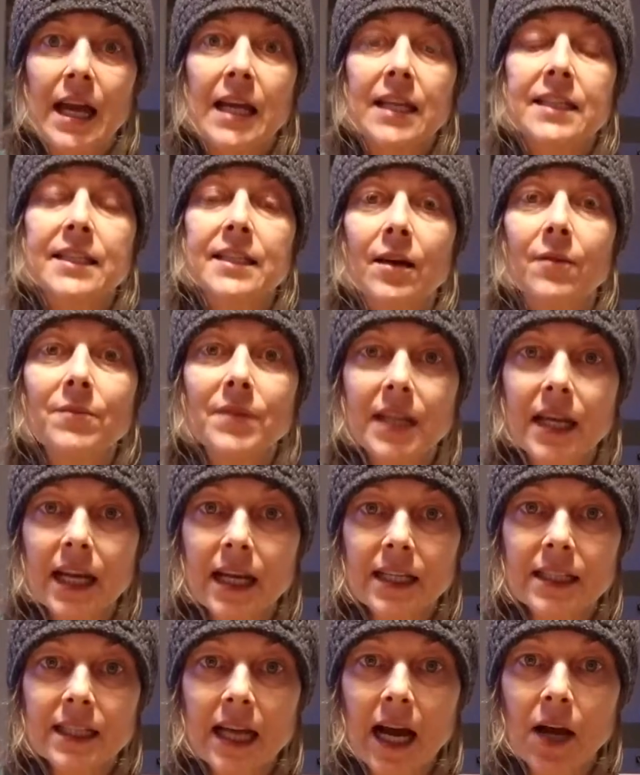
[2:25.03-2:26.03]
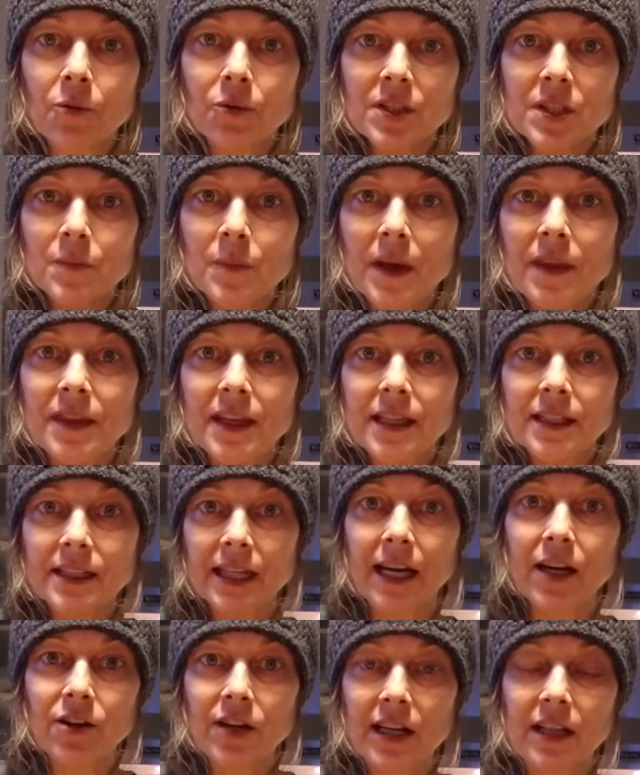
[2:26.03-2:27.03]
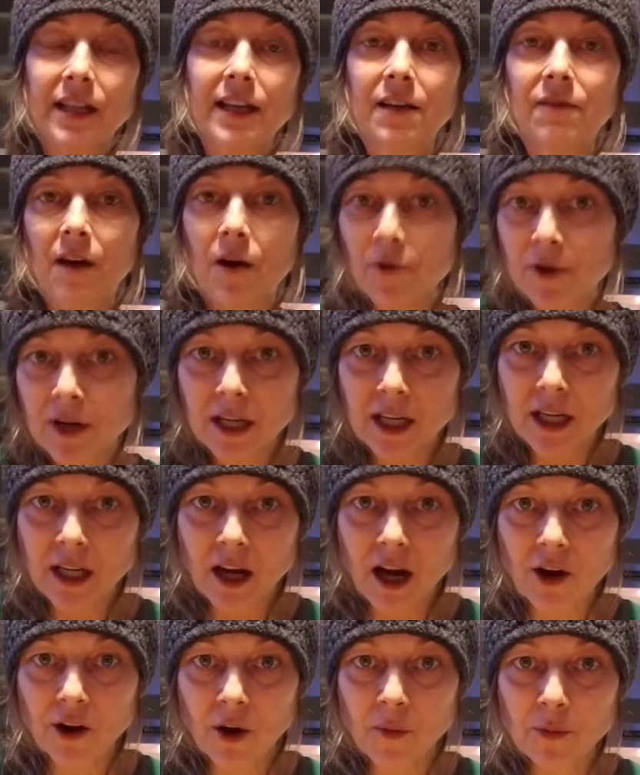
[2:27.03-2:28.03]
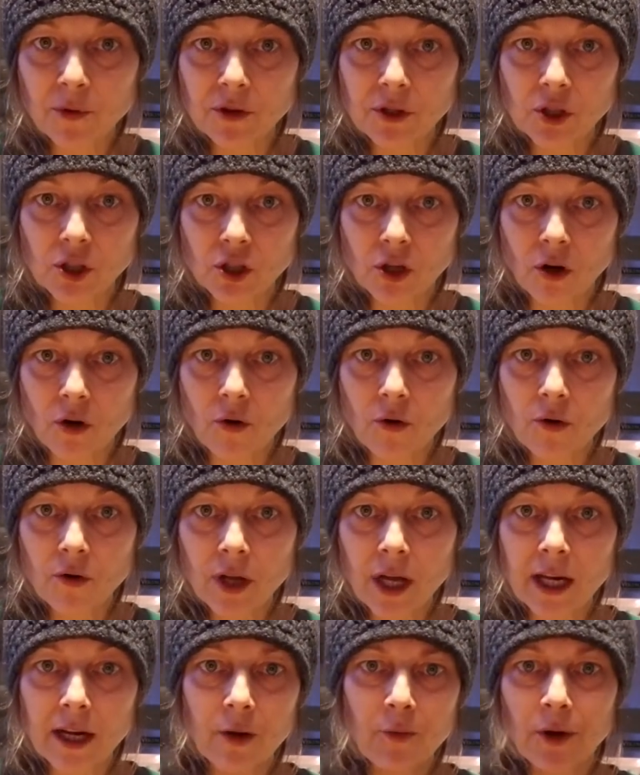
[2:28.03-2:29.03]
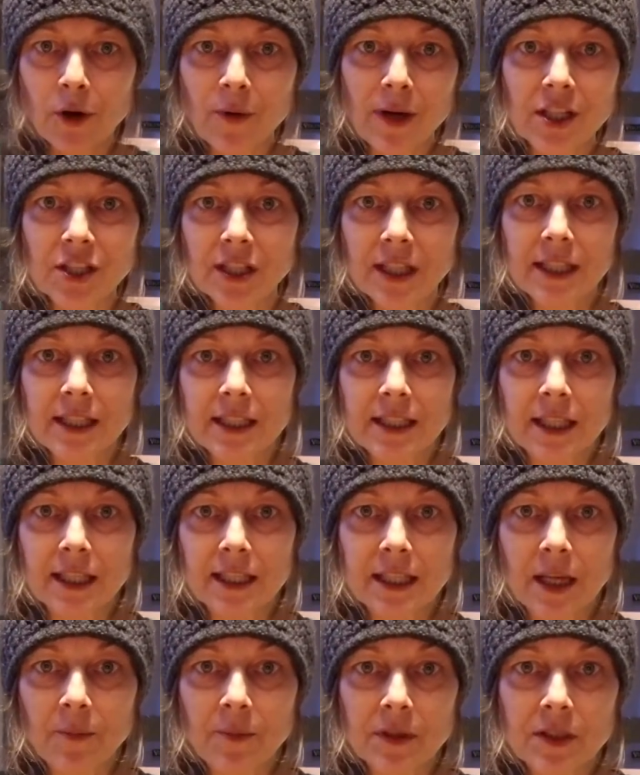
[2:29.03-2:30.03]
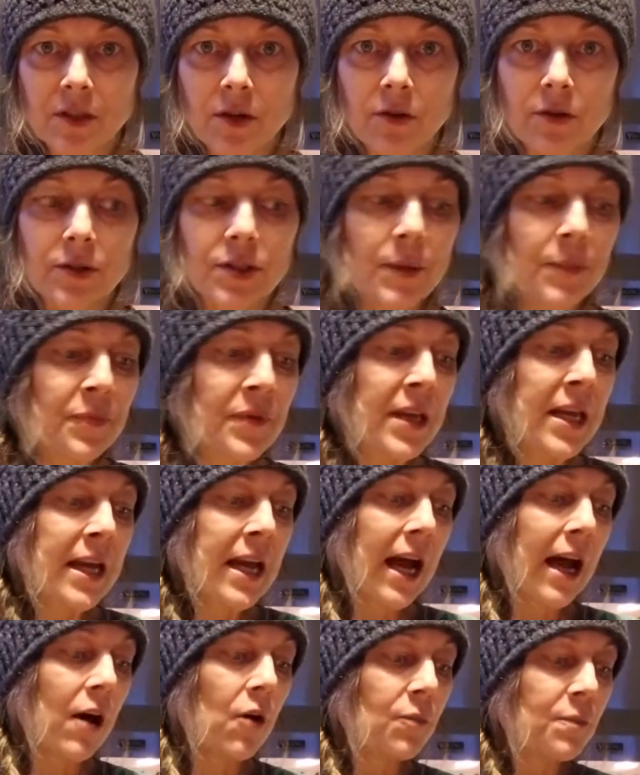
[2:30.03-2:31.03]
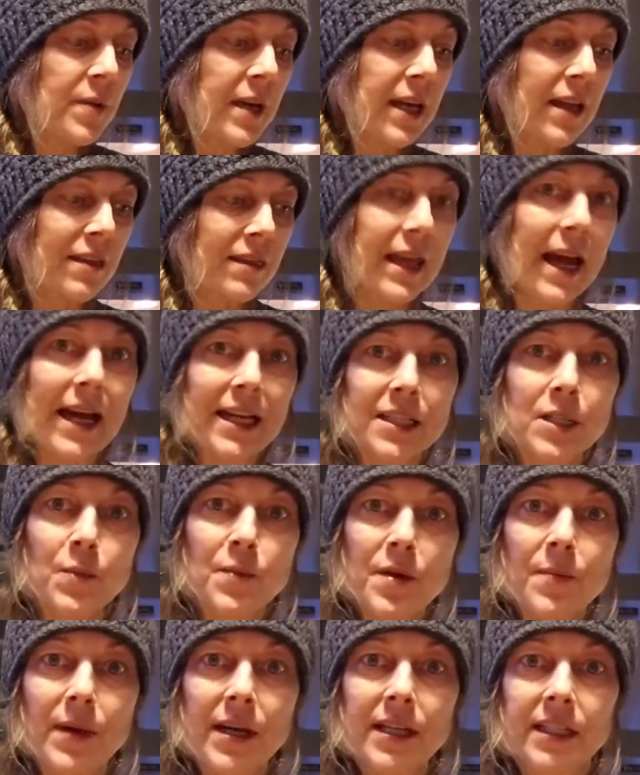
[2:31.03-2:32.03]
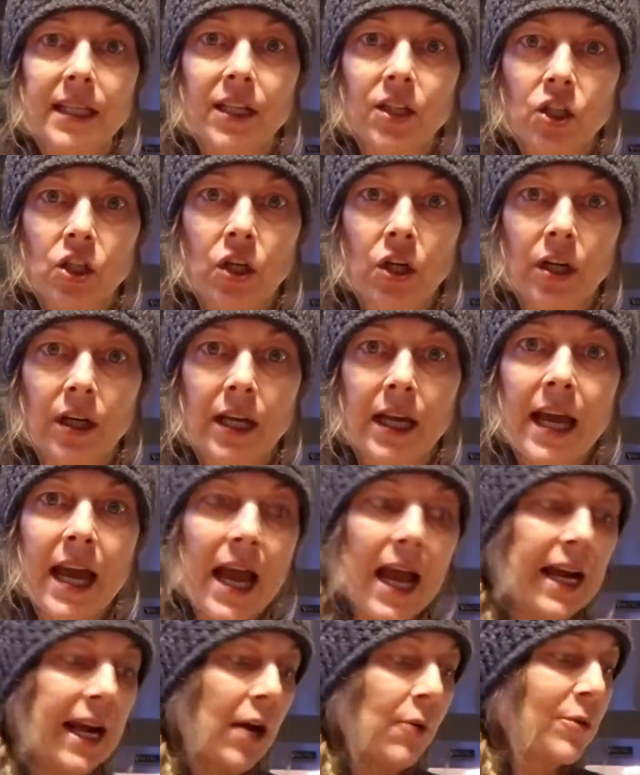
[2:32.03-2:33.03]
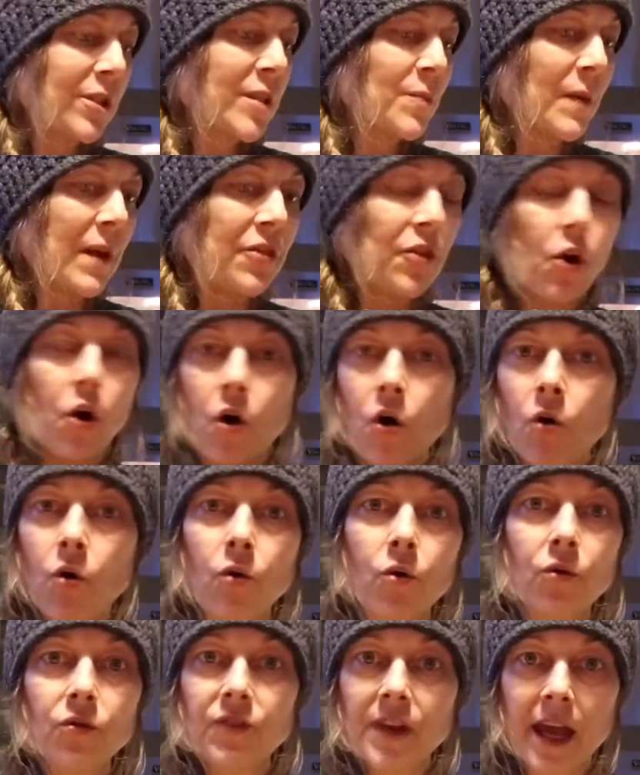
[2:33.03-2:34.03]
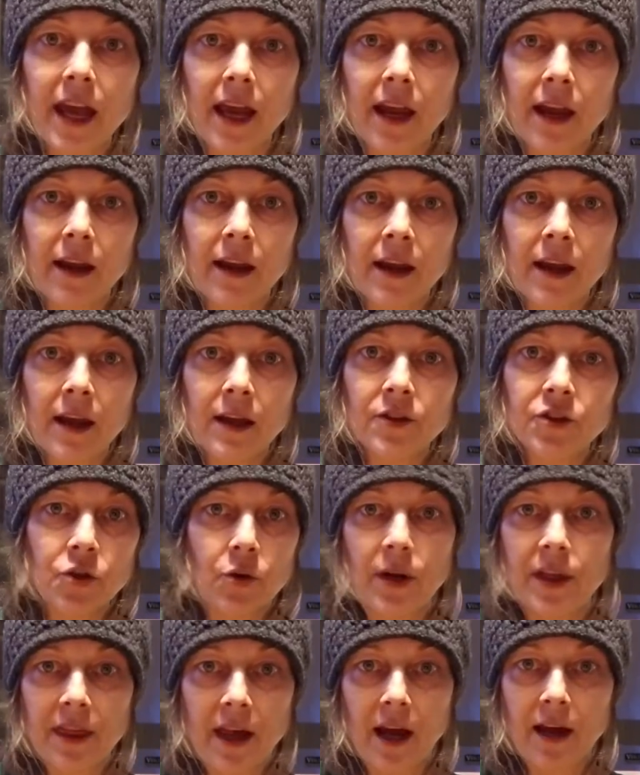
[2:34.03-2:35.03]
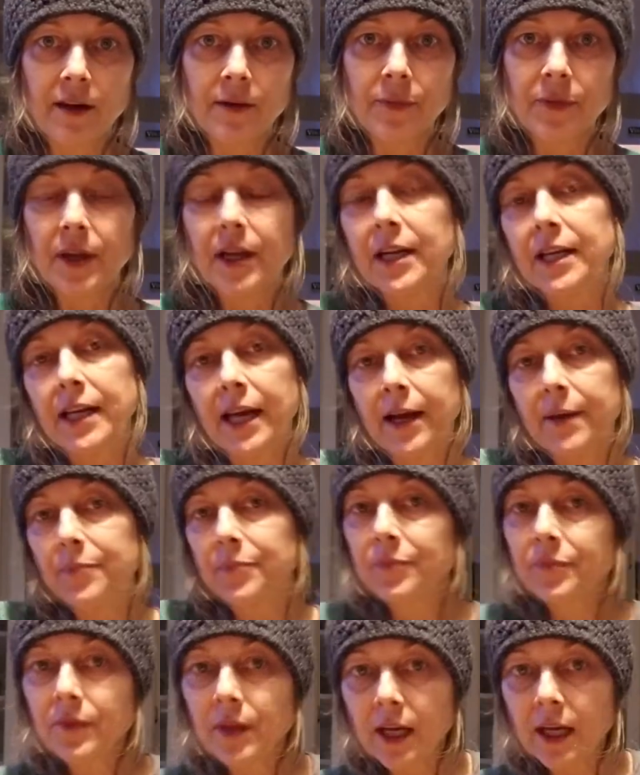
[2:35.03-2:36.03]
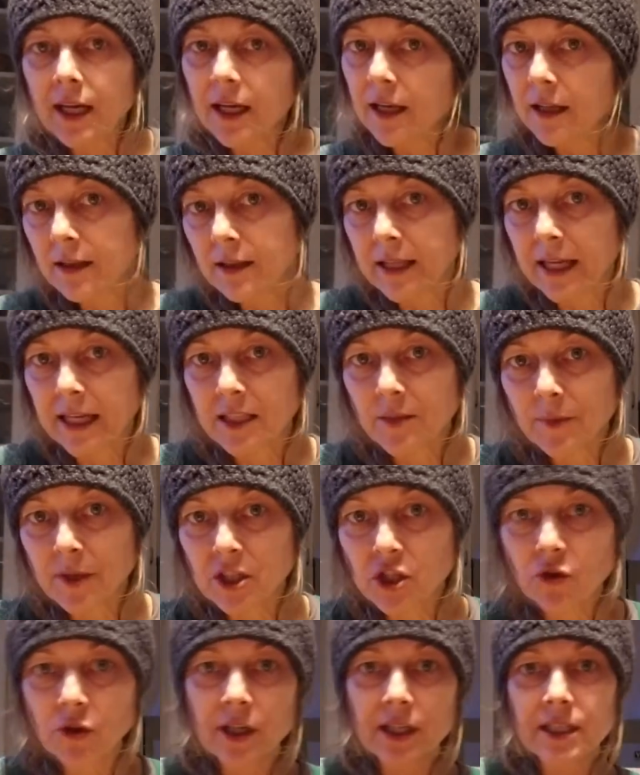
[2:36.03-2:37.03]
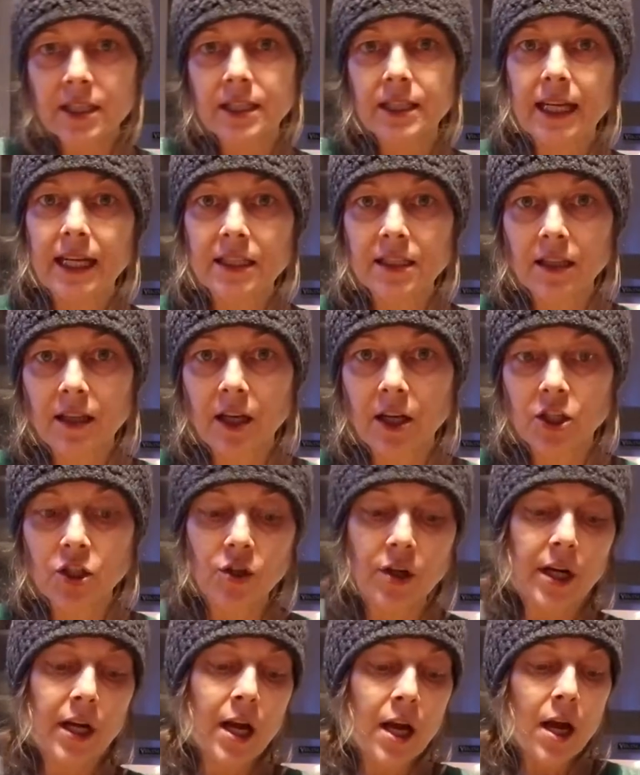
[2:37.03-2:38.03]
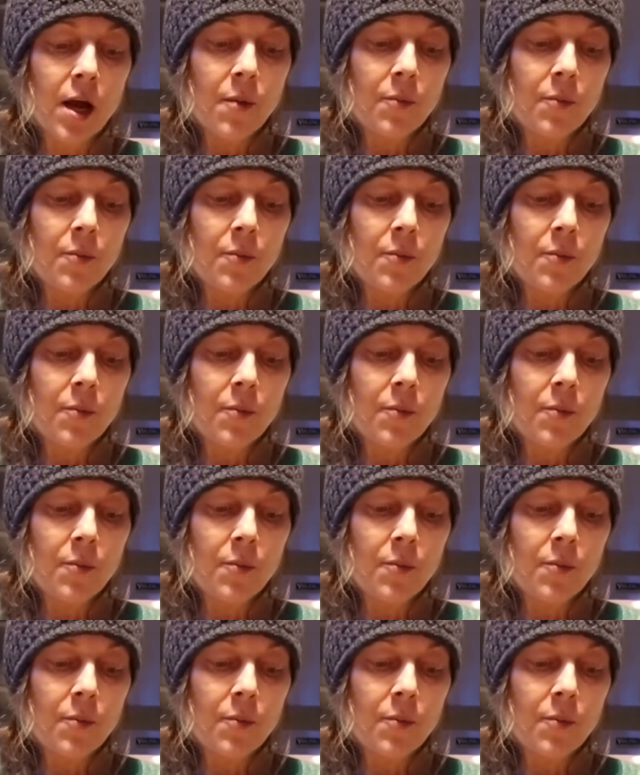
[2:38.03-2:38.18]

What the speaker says: Some days I will spend the entire day, like if I want to get caught up with a show and I want to watch like 6 episodes, I'll pick that to be my day to cook. And I will spend the whole day doing that. And again, that's my choice. That's a luxury.